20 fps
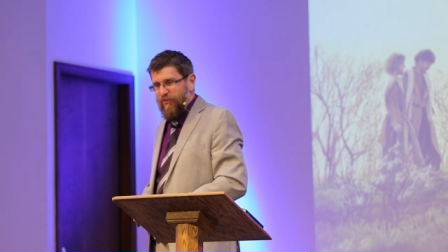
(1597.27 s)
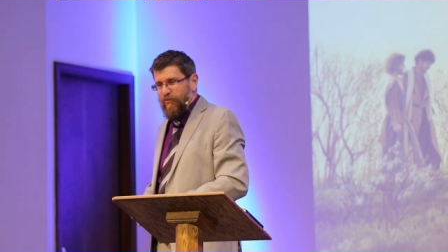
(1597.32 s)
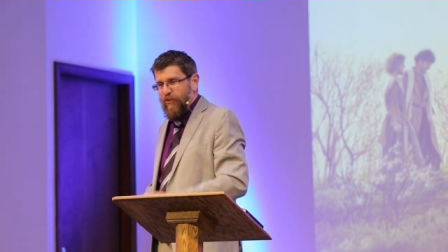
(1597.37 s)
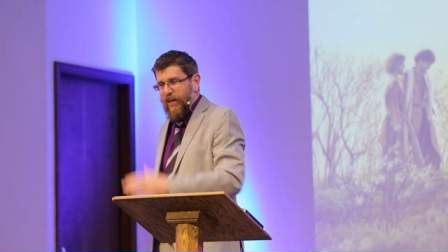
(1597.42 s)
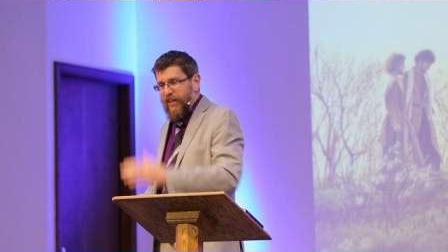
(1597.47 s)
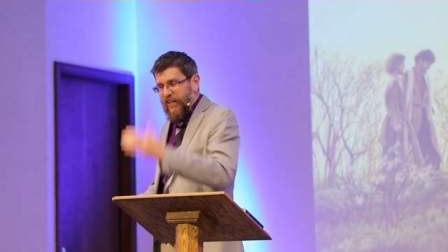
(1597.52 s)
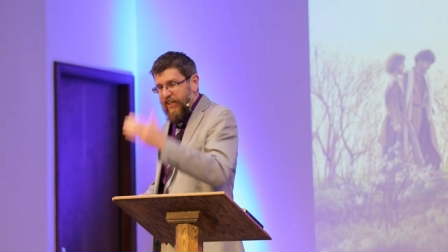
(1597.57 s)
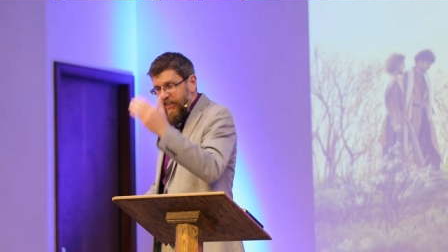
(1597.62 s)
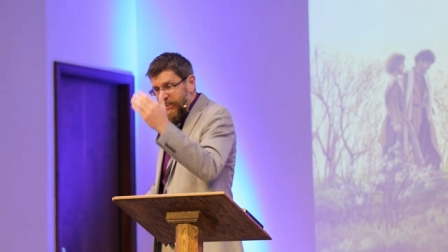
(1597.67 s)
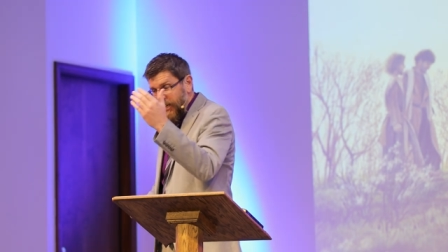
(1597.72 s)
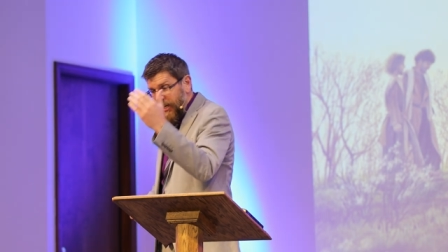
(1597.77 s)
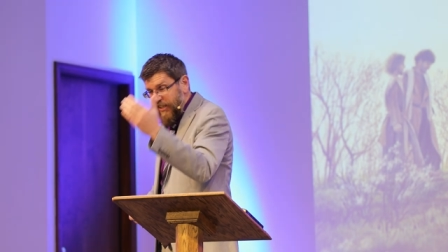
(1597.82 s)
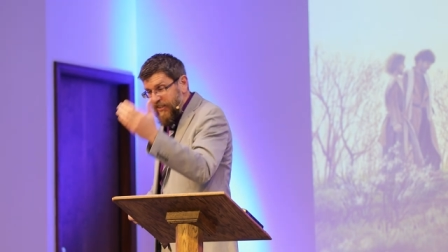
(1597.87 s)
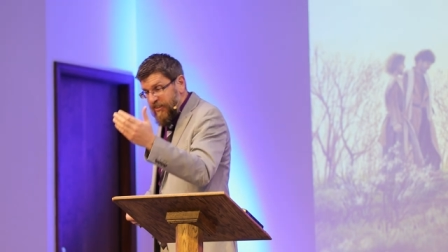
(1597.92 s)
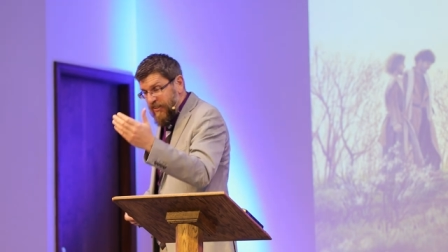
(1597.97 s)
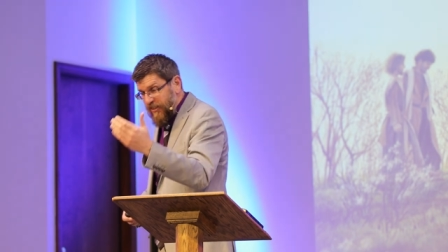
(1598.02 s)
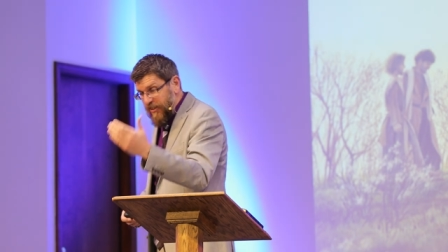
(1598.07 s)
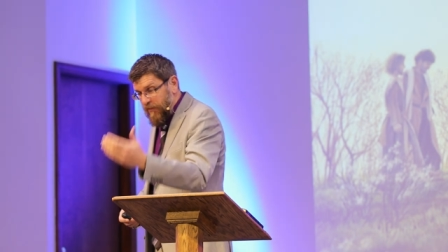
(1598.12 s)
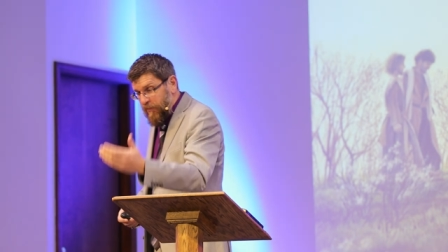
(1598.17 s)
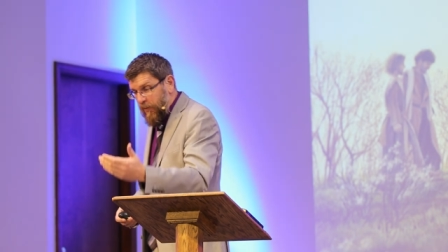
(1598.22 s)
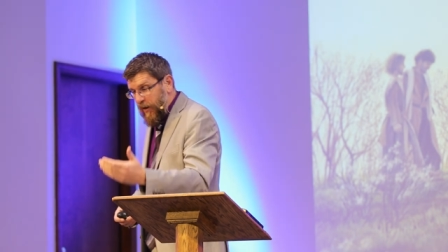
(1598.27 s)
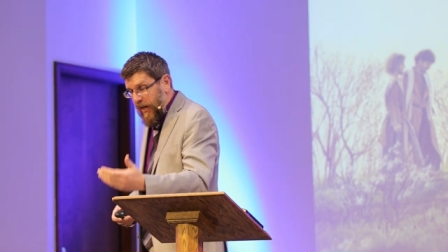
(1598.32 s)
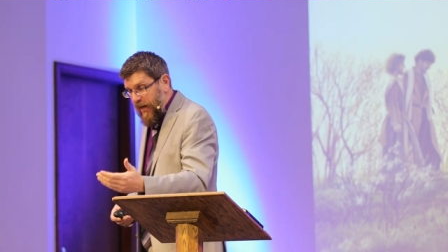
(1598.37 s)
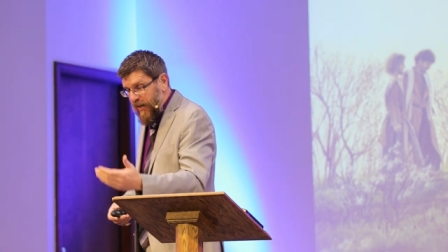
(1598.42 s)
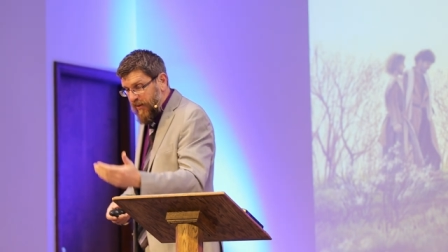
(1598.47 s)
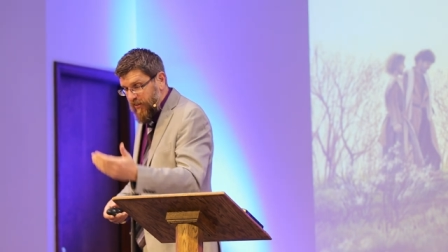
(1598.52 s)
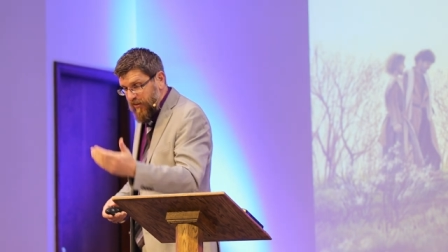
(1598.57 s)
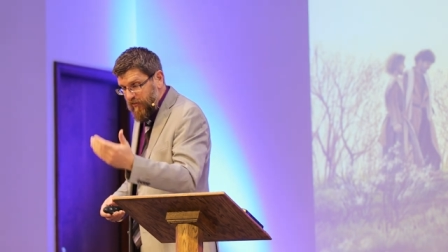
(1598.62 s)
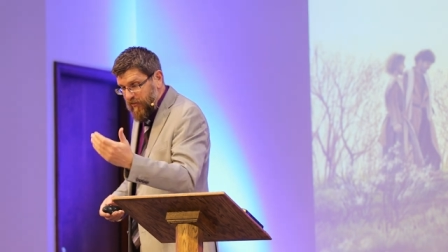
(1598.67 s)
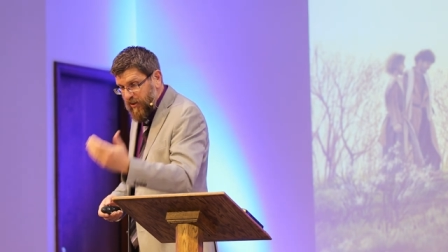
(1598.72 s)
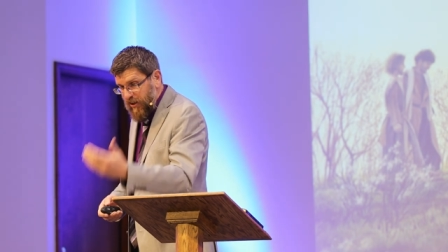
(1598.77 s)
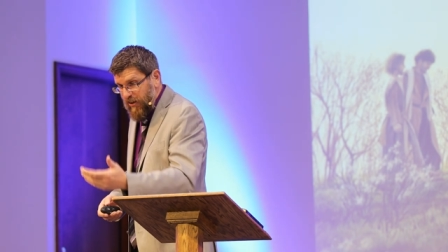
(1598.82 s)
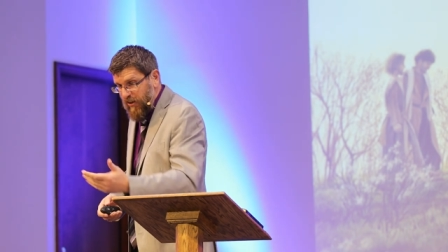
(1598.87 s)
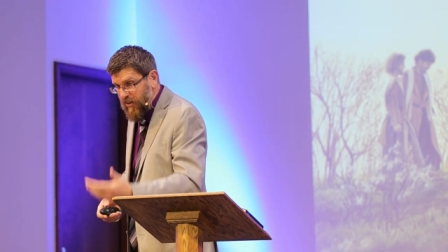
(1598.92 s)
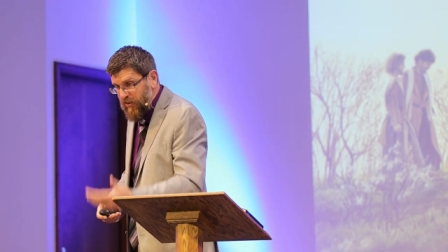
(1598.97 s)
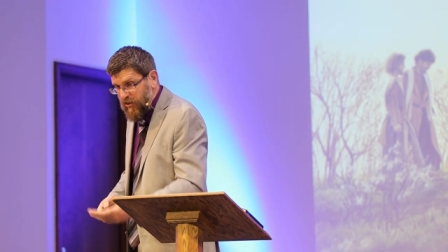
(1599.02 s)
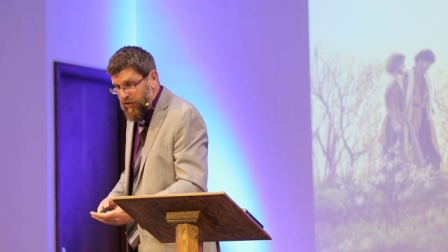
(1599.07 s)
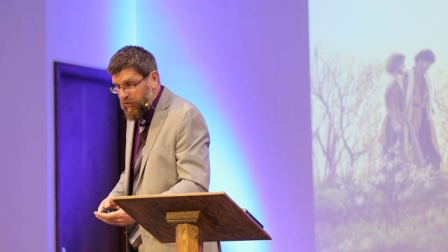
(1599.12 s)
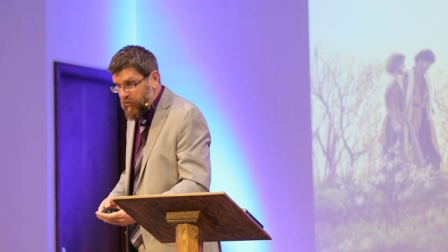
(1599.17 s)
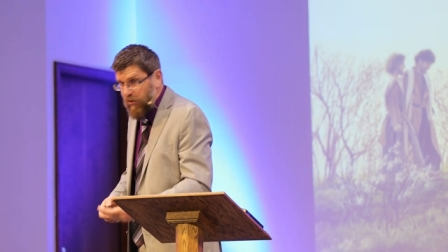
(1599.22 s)
Recognizing the path of
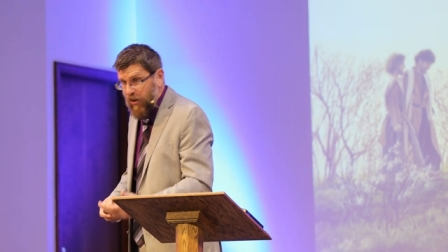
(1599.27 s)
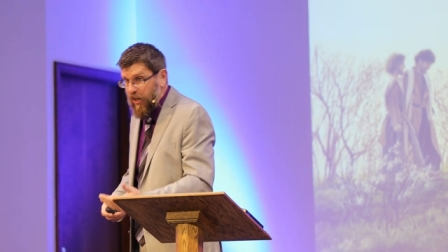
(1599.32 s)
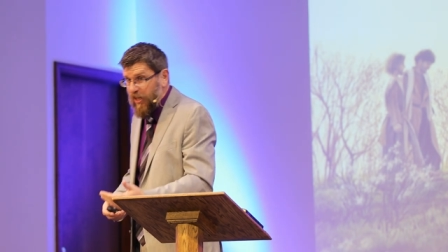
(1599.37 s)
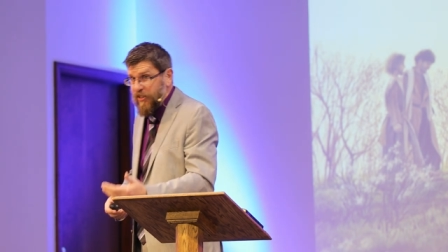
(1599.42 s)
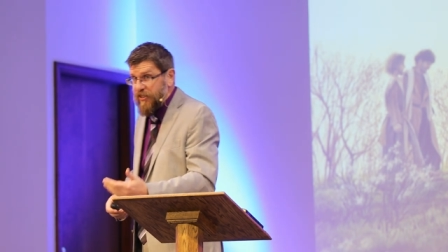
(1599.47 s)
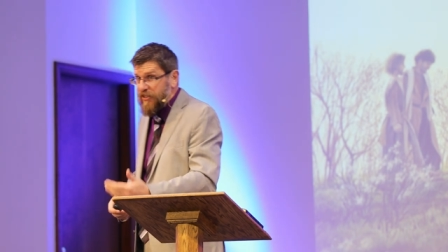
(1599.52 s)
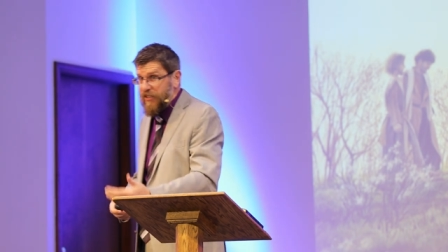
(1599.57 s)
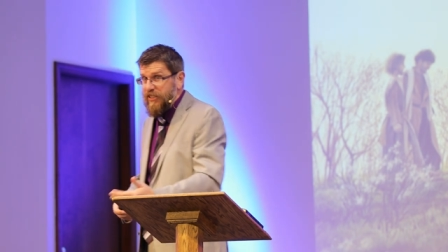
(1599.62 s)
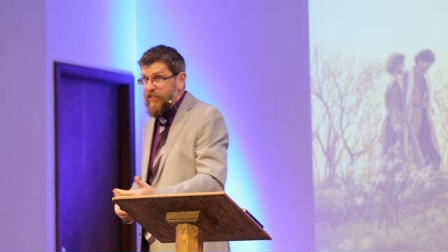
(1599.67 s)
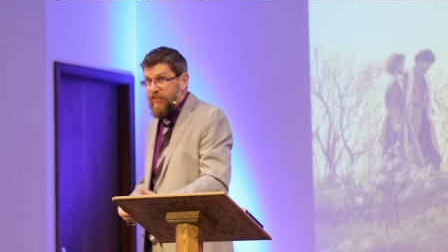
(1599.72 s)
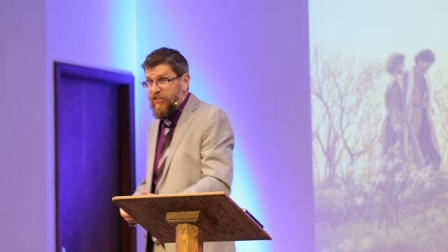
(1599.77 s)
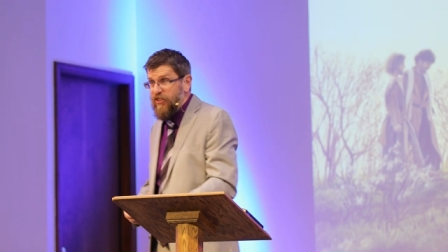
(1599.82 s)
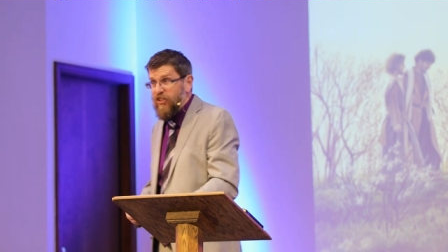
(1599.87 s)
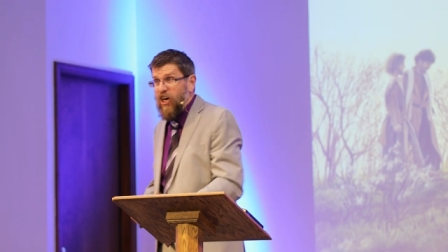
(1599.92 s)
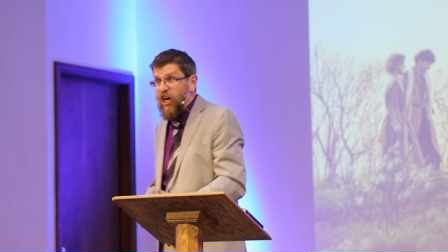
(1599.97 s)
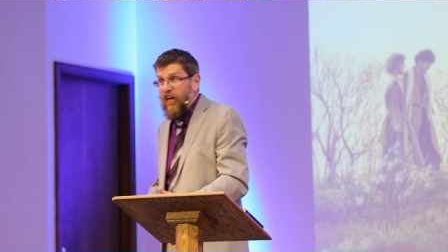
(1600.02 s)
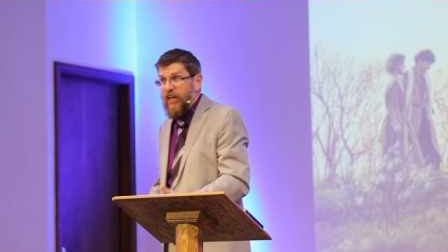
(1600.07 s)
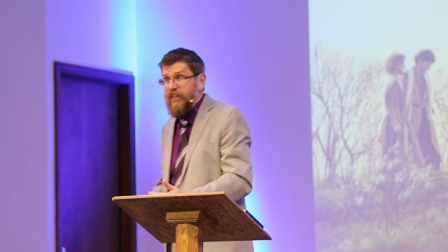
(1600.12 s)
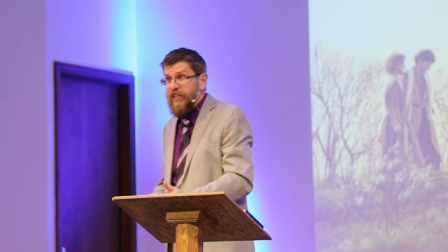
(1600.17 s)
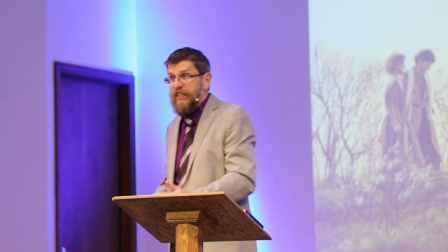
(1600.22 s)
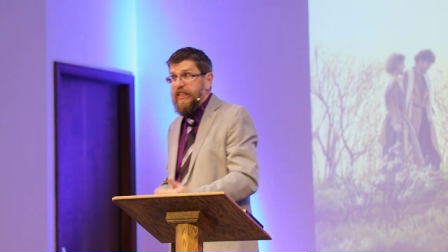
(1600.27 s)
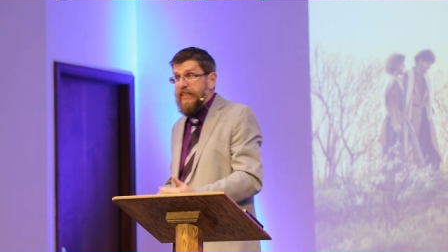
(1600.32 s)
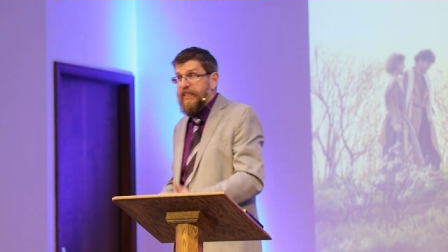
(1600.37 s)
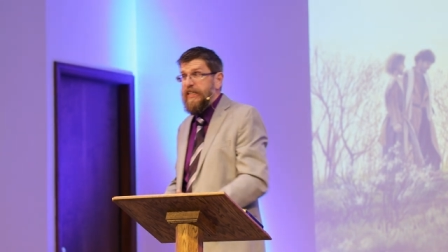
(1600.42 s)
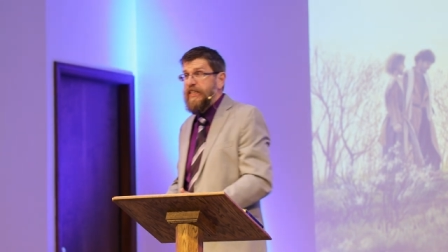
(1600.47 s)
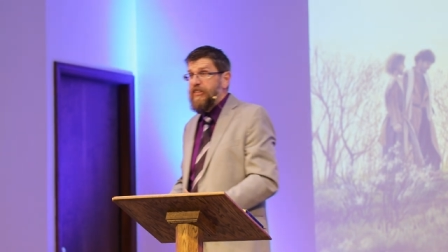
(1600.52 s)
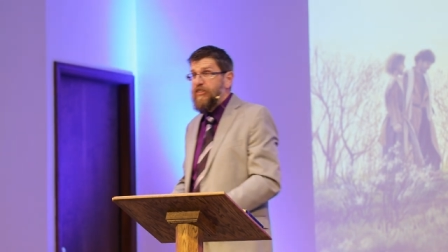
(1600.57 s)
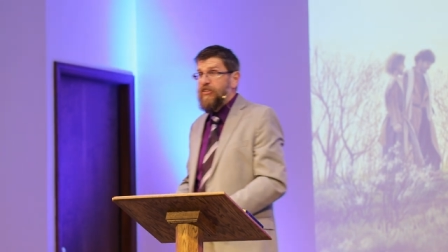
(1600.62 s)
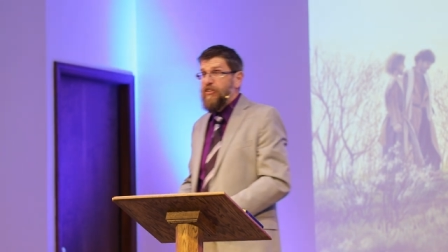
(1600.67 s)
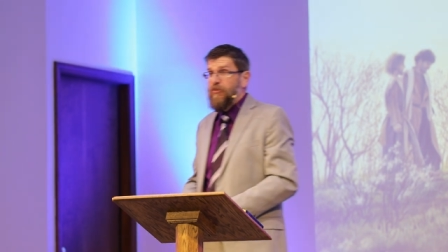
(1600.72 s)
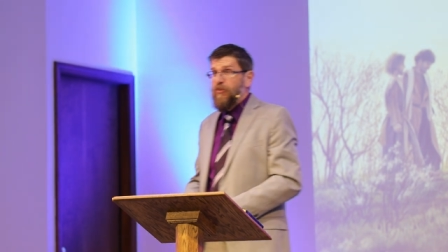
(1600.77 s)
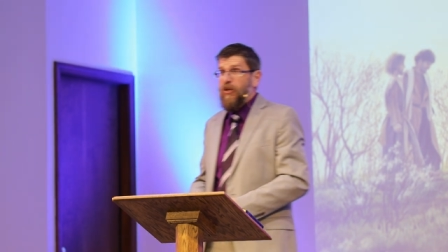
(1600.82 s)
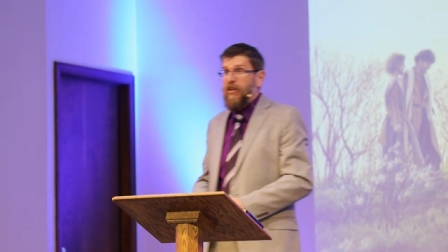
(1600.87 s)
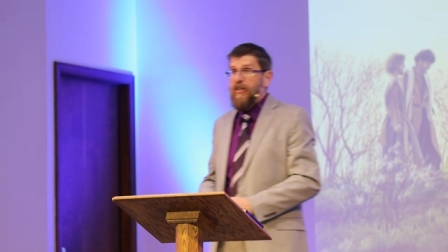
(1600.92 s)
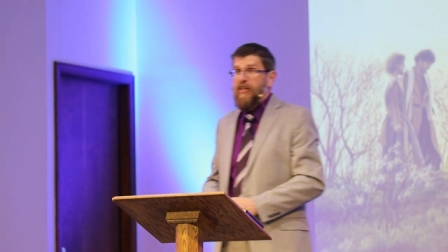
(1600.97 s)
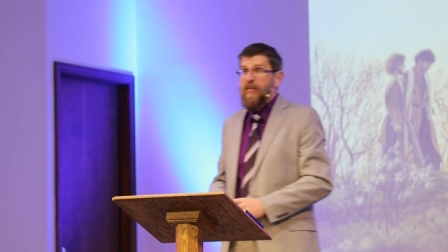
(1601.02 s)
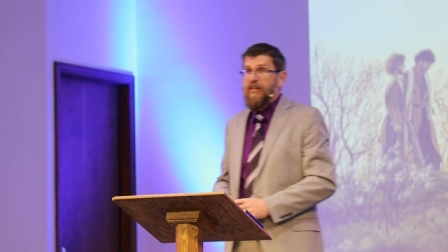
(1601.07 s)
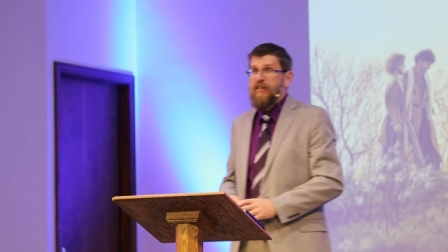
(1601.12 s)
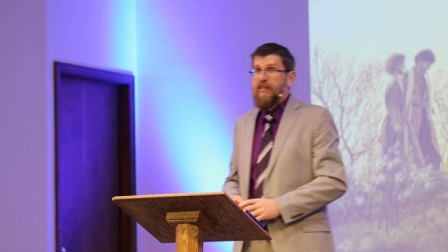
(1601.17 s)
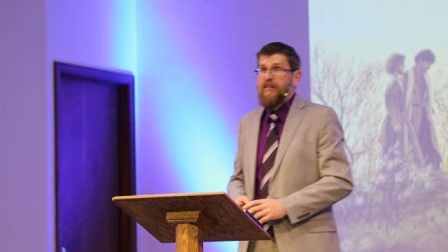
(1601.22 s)
carrying the cross is not an easy
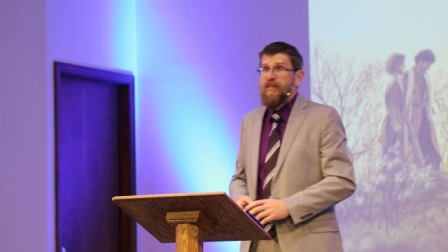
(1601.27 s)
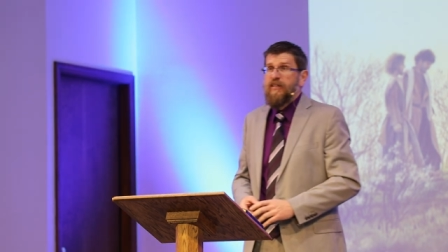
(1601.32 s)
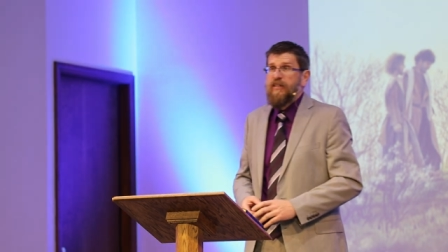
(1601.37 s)
one.